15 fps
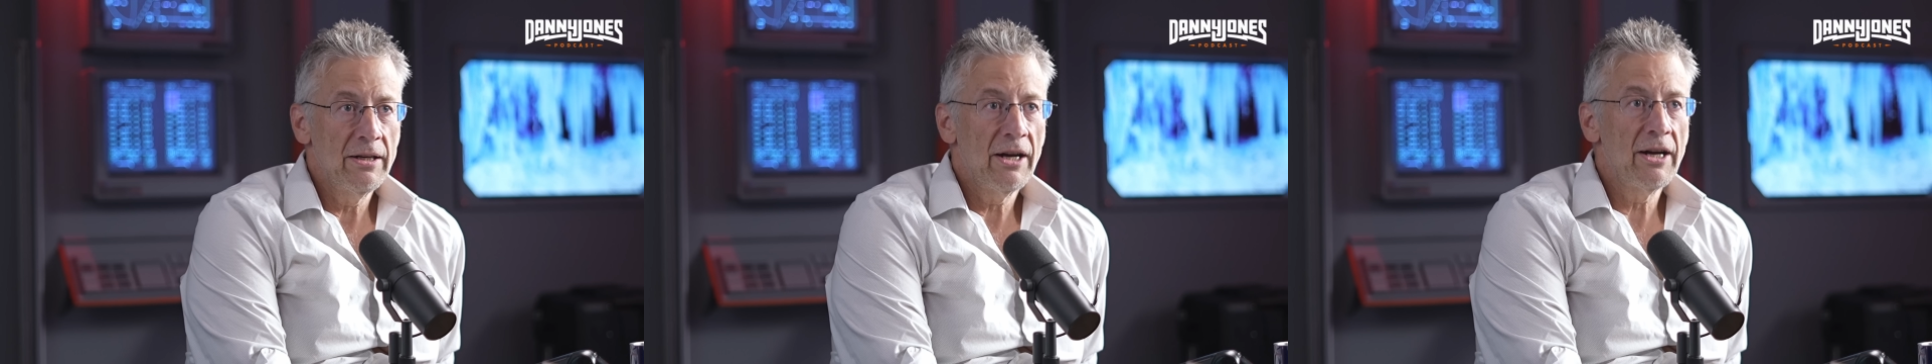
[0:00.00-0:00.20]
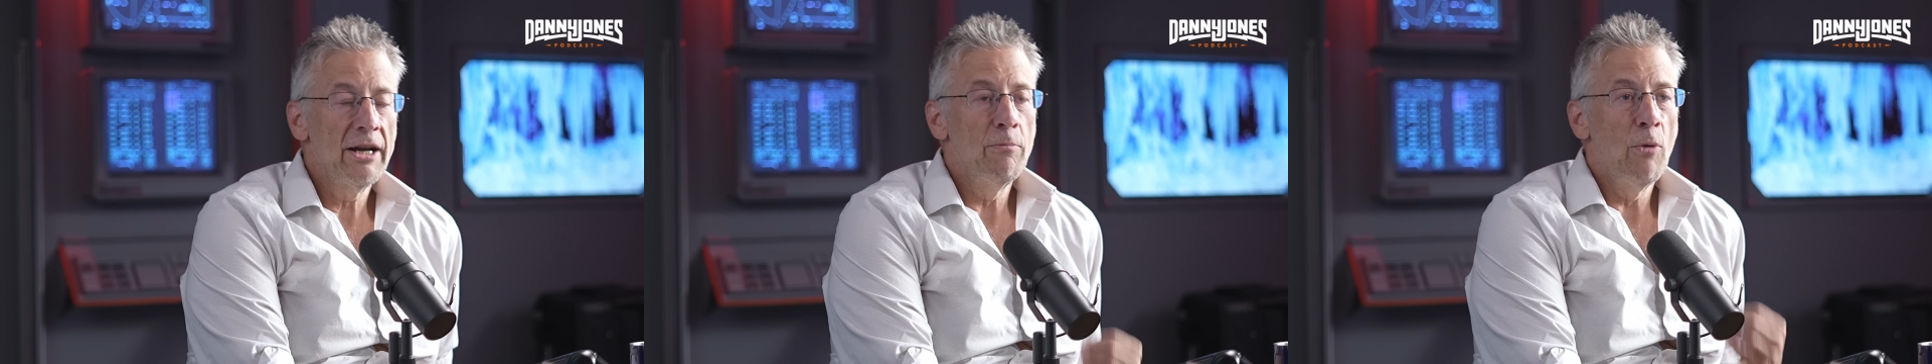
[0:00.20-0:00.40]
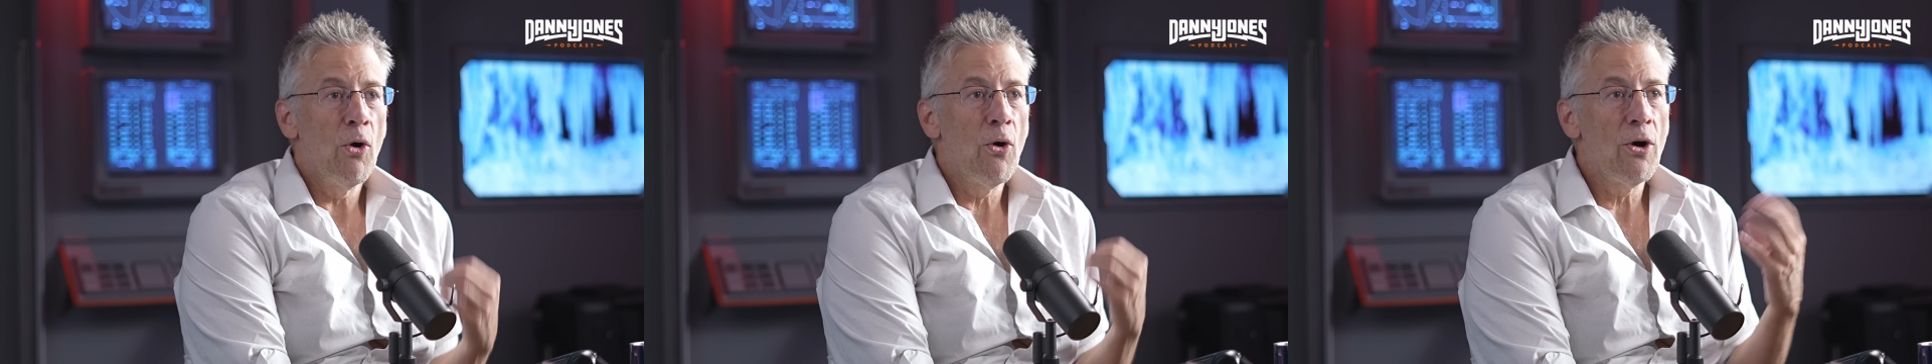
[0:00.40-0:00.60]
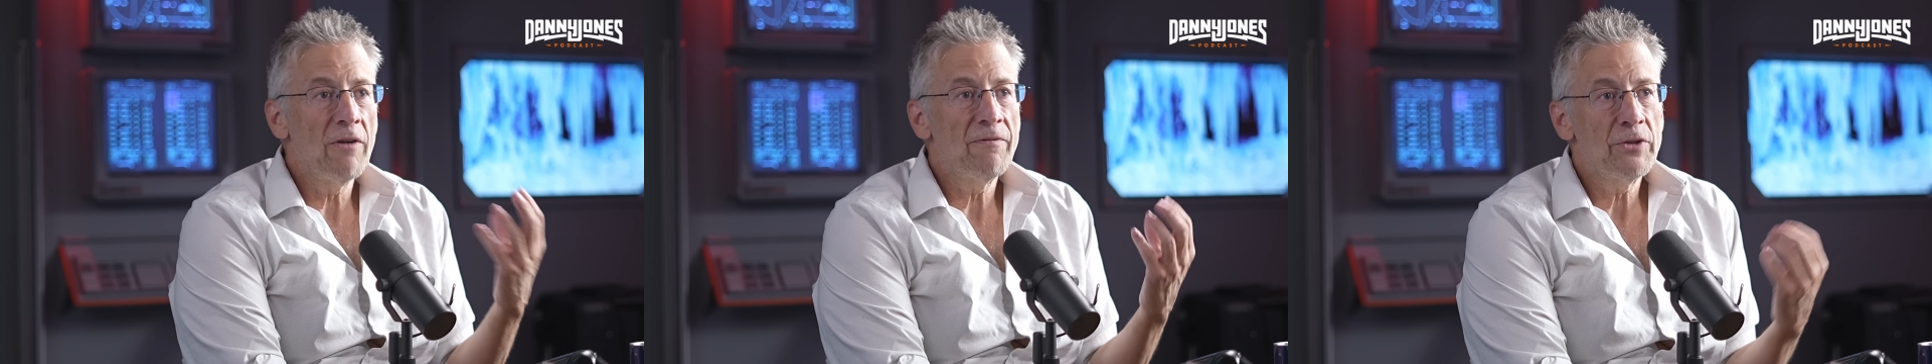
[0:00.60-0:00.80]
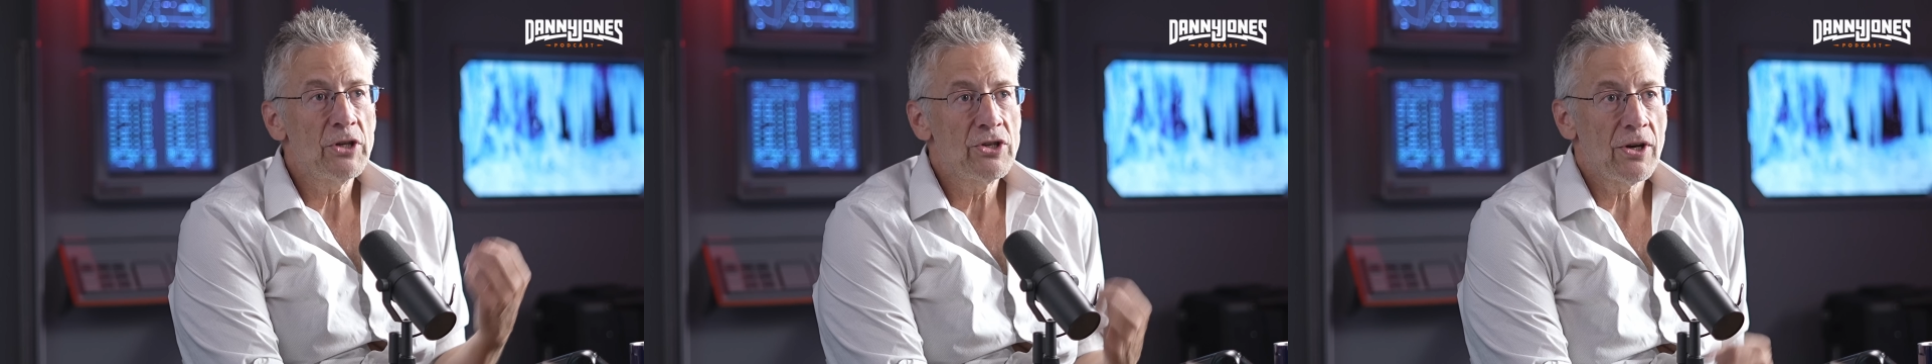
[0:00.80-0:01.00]
I am
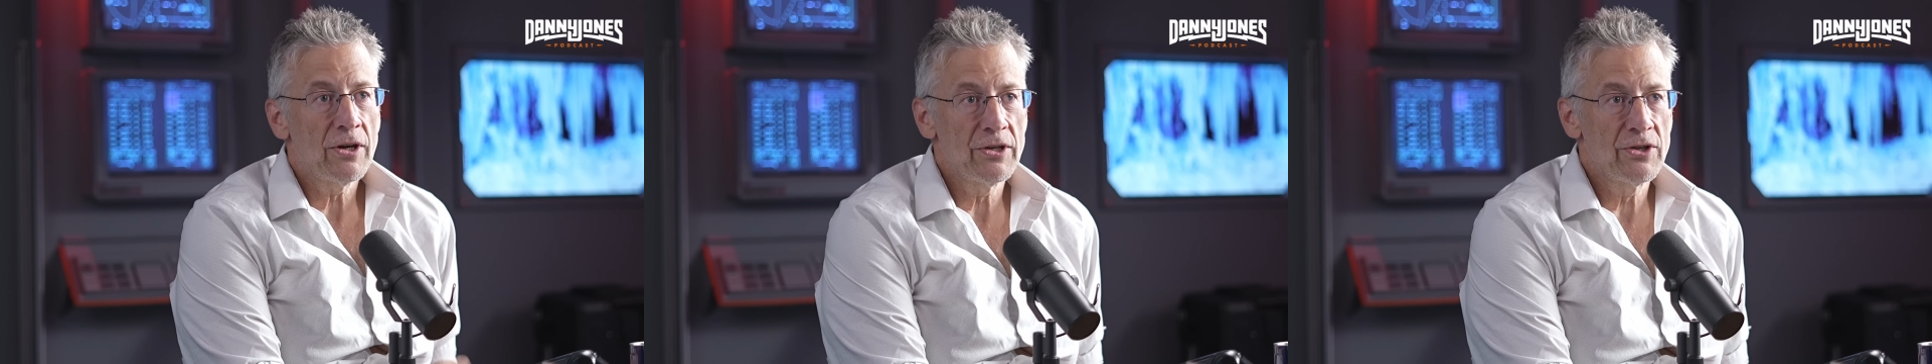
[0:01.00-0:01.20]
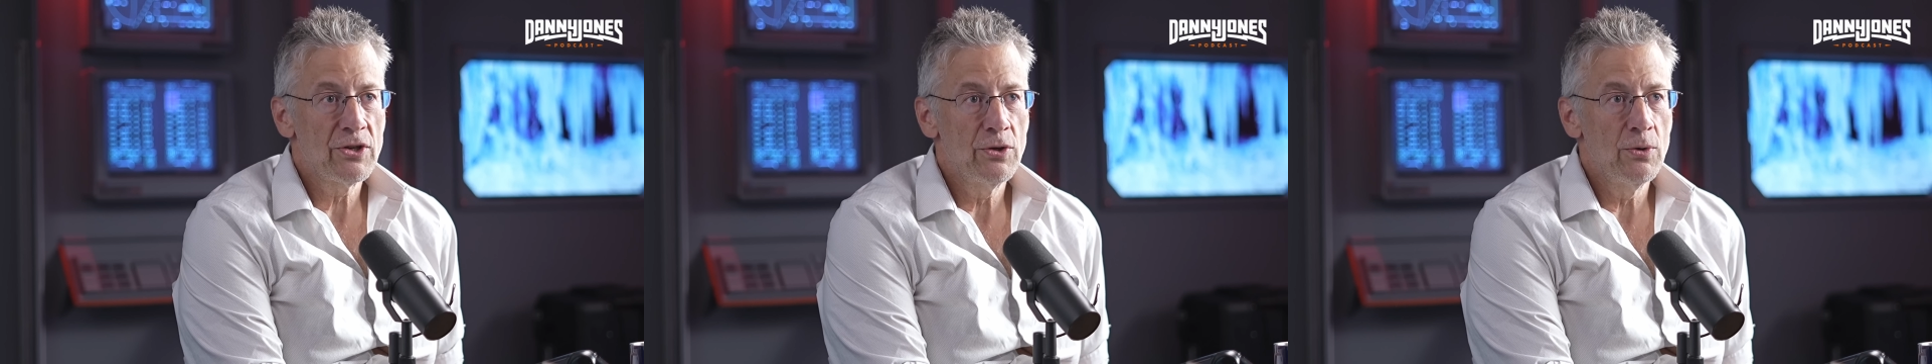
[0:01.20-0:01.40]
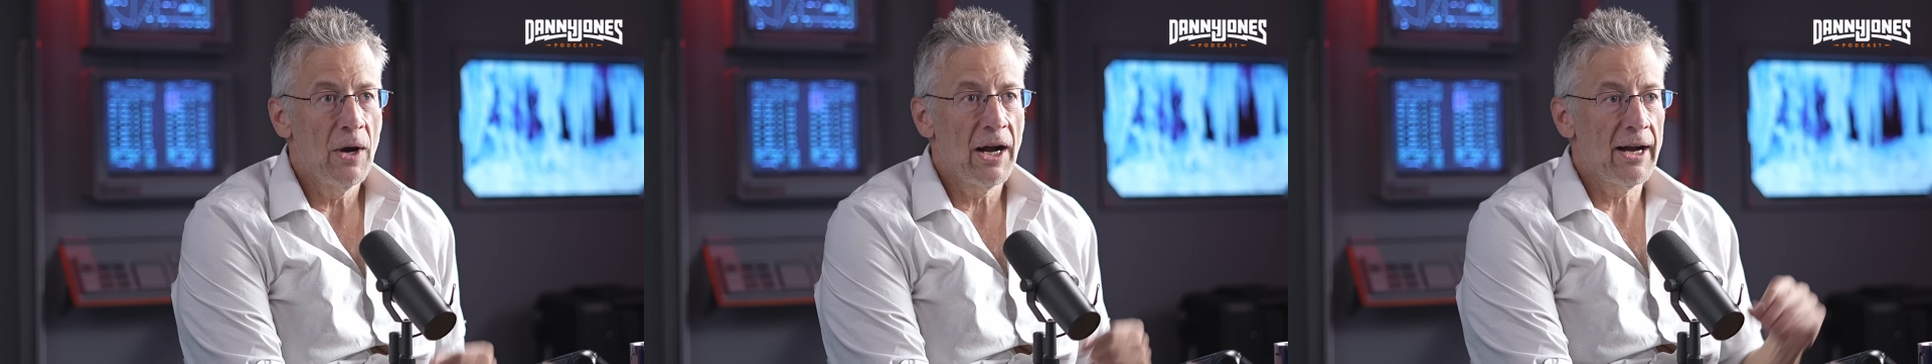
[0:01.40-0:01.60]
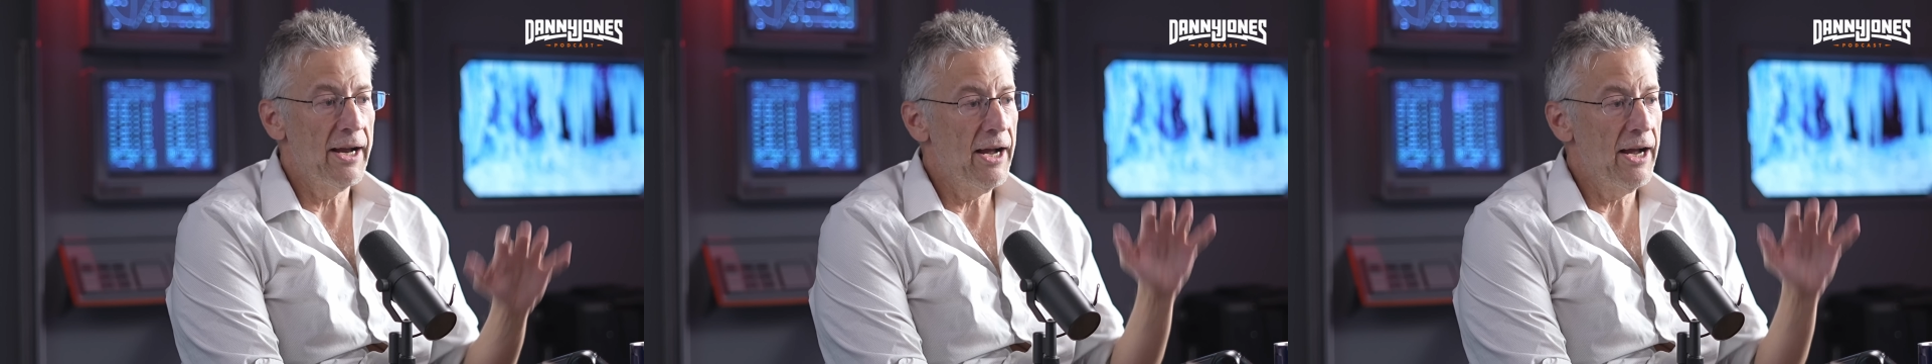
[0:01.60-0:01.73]
off the charts too high.